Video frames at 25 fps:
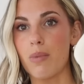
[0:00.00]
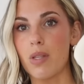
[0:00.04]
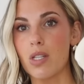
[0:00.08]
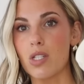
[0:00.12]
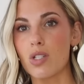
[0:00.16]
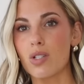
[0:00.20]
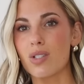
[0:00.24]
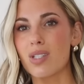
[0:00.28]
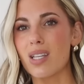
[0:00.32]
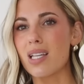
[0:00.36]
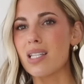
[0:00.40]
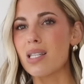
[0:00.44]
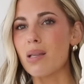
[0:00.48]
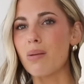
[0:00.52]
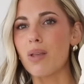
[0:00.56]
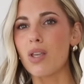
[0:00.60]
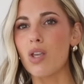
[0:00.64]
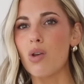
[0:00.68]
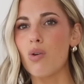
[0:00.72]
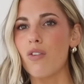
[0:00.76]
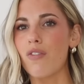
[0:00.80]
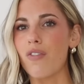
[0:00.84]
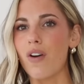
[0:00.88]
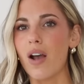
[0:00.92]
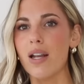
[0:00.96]
This looks like something
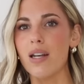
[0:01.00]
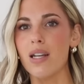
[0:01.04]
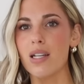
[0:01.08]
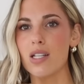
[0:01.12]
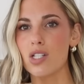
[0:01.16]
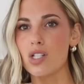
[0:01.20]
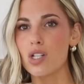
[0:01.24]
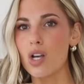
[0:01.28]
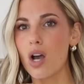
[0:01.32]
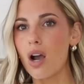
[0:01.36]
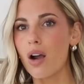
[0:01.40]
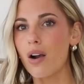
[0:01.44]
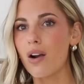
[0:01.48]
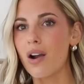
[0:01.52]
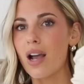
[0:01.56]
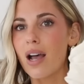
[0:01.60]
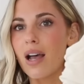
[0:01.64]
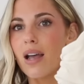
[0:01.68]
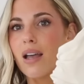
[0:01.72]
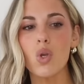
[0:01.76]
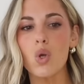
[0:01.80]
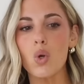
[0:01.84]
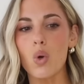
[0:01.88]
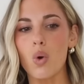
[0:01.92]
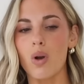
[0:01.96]
you would find at
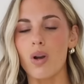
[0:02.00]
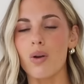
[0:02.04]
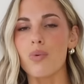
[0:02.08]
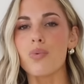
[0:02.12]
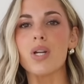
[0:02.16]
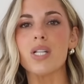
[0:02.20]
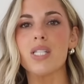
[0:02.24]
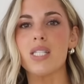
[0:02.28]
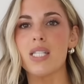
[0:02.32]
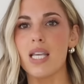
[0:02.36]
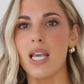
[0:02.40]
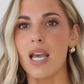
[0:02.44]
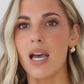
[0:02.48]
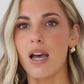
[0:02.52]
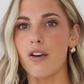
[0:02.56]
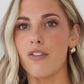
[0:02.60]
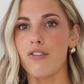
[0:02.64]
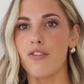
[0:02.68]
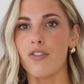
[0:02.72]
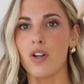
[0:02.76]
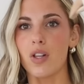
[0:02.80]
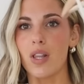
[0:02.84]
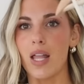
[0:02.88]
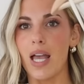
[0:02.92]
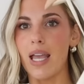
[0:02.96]
Zara or
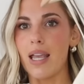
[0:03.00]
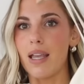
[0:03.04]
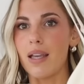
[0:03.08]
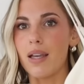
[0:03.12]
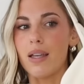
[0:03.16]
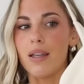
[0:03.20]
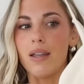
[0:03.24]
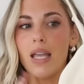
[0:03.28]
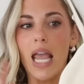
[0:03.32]
Aritzia for like